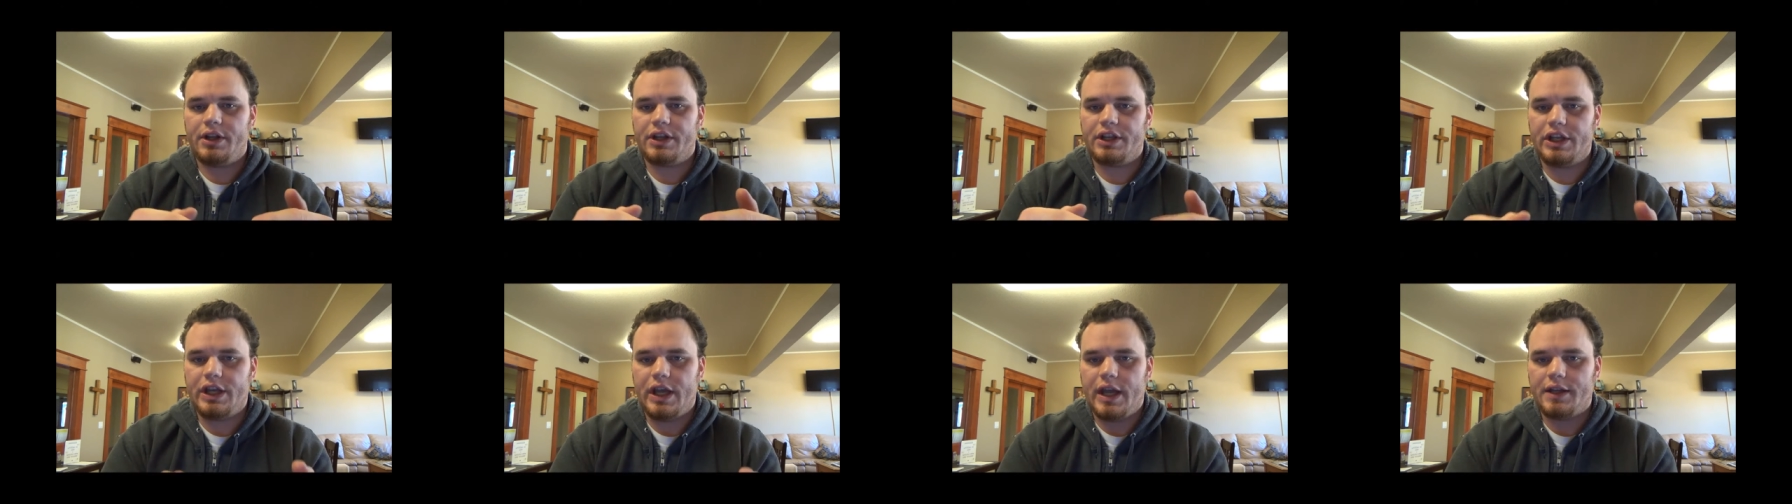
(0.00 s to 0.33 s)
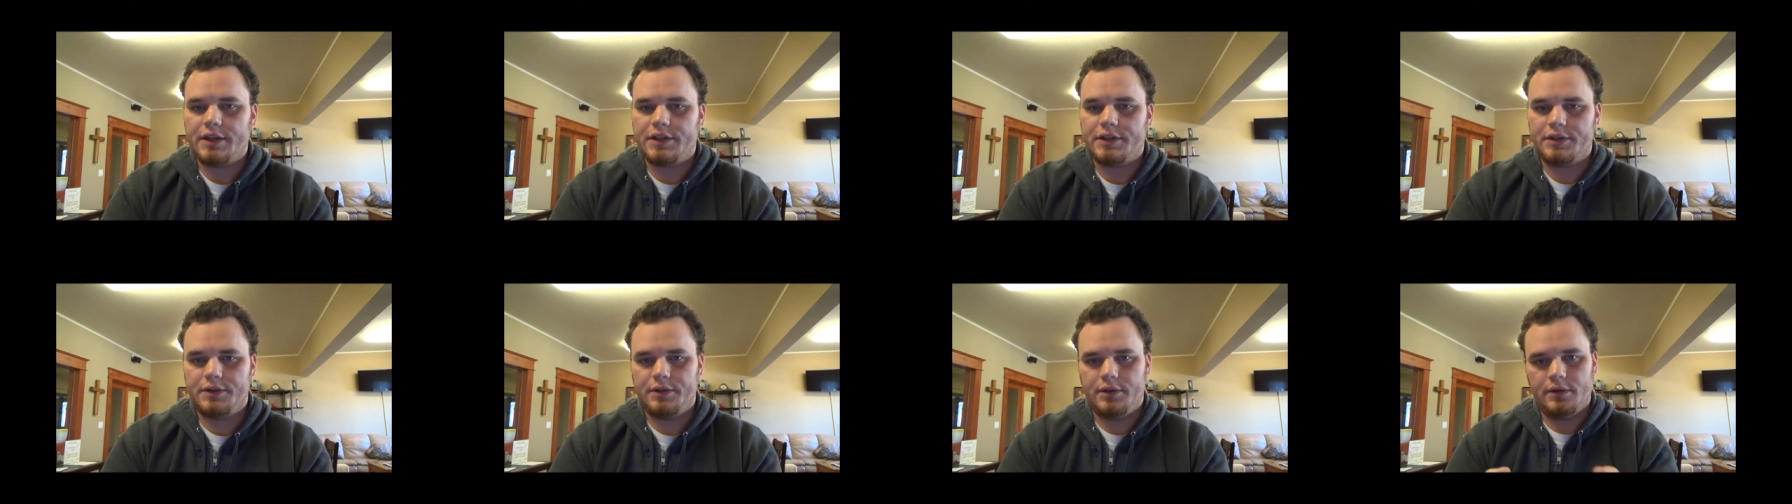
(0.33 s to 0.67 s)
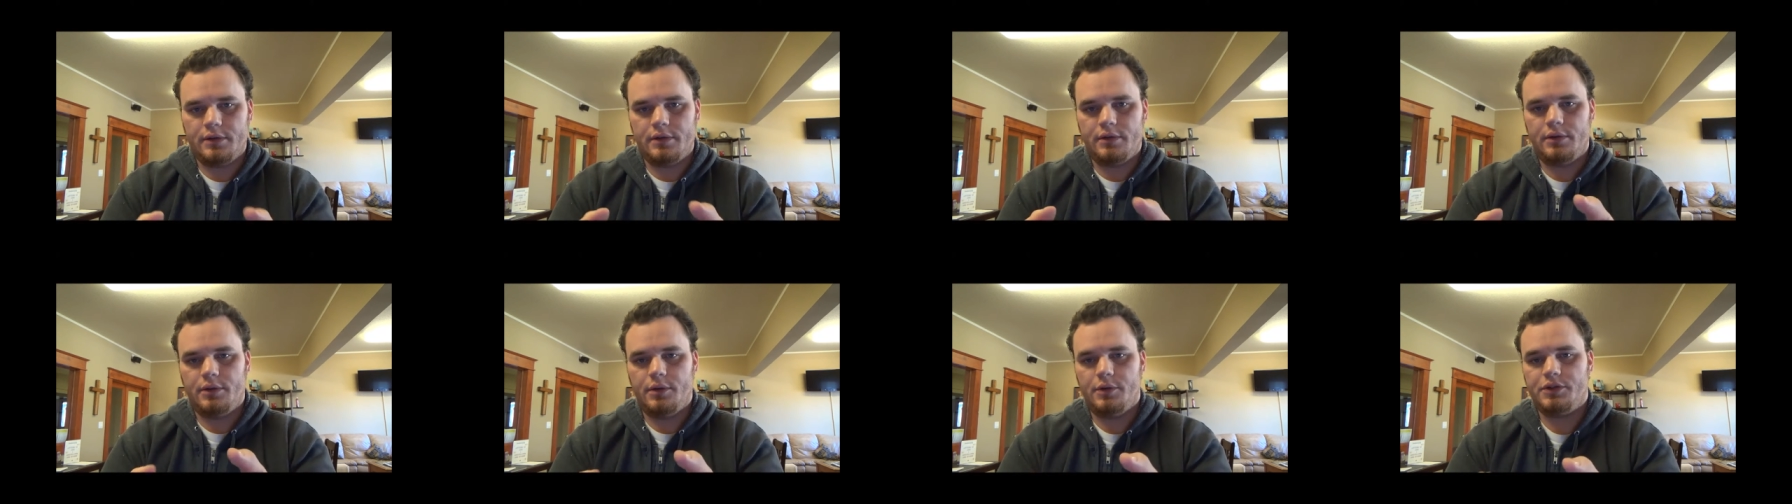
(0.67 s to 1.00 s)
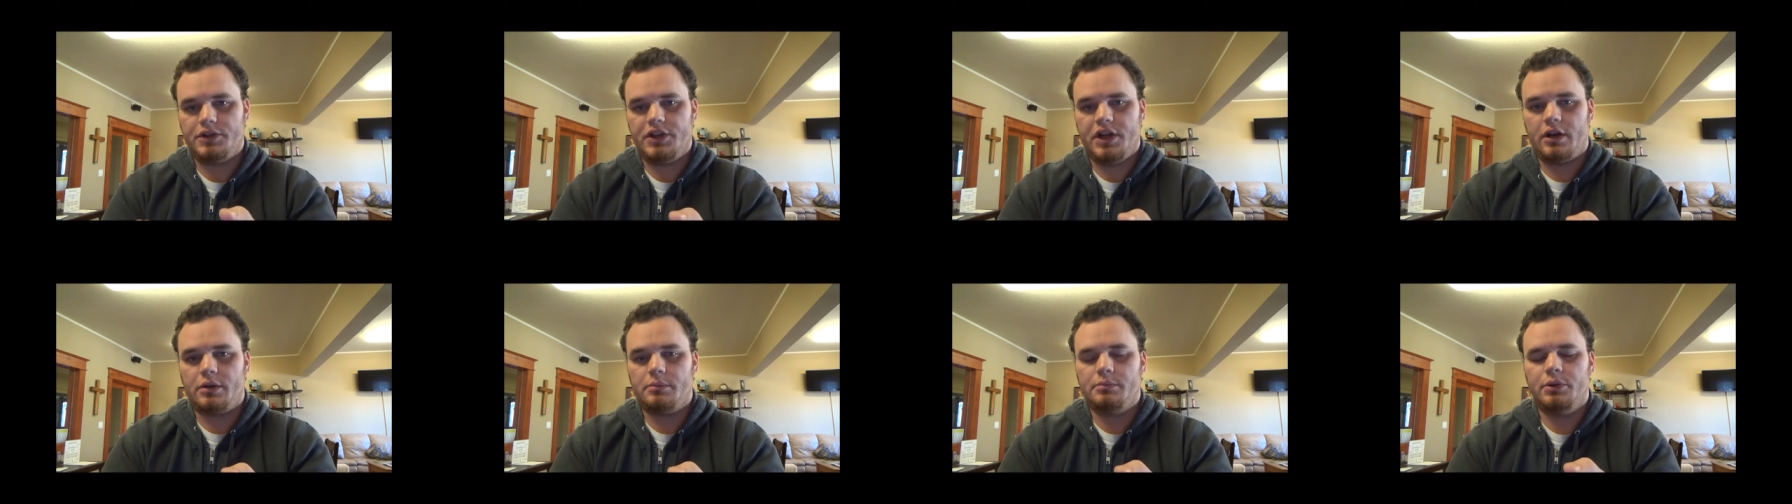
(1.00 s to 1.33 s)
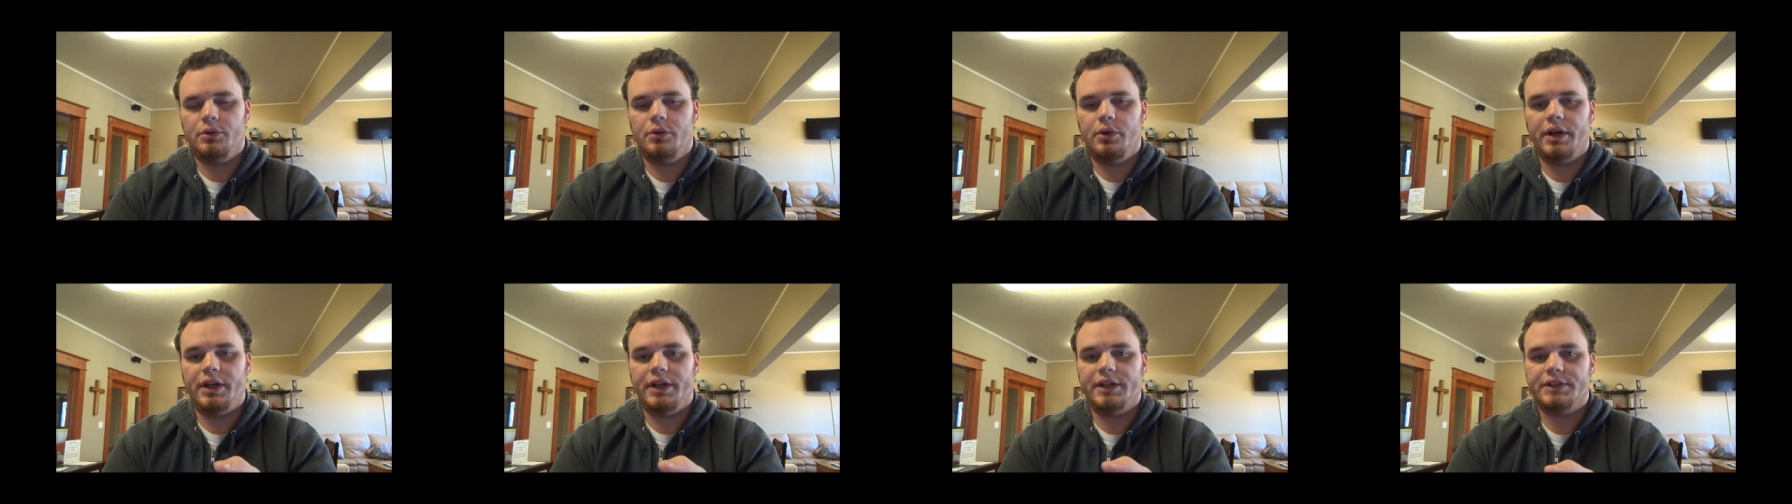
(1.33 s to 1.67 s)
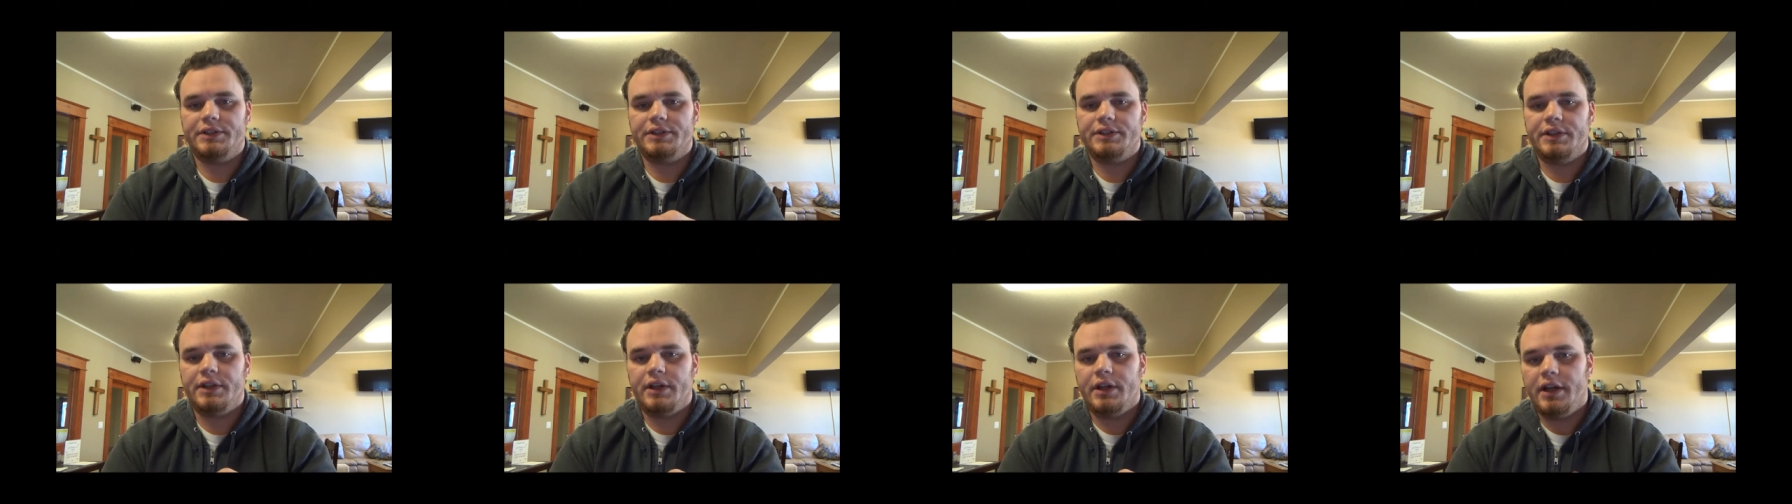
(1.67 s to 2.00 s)
against those young
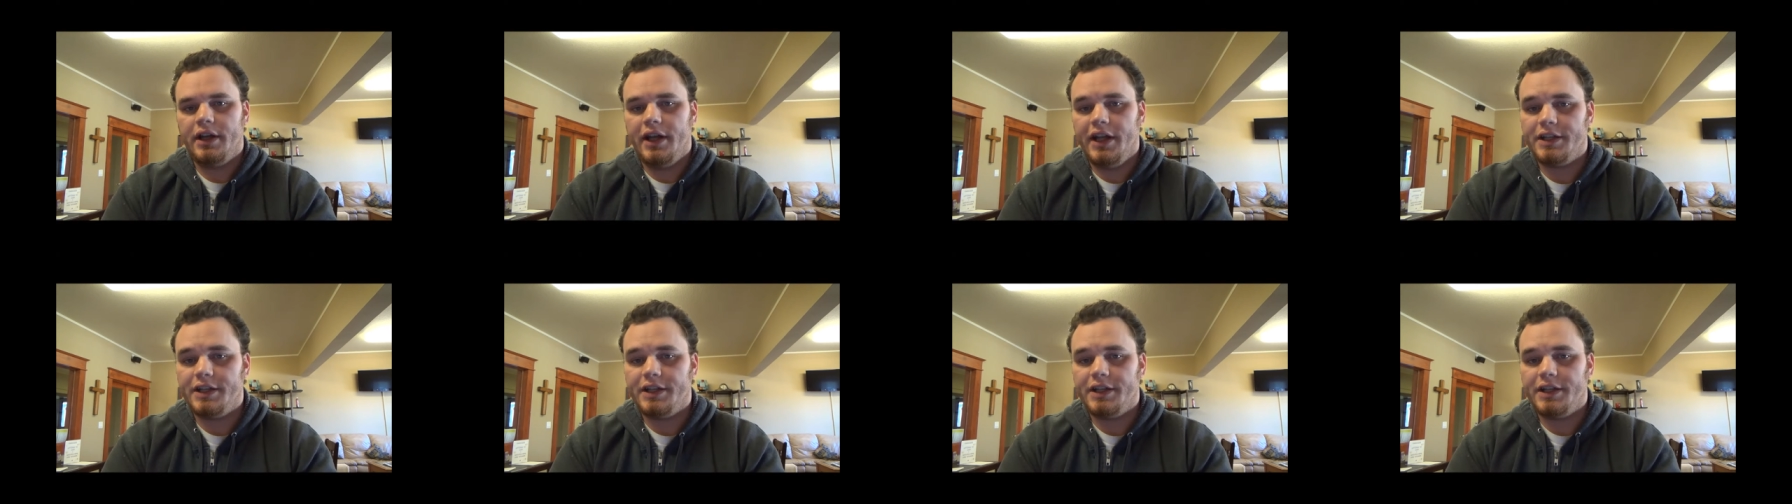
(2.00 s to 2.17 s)
boys.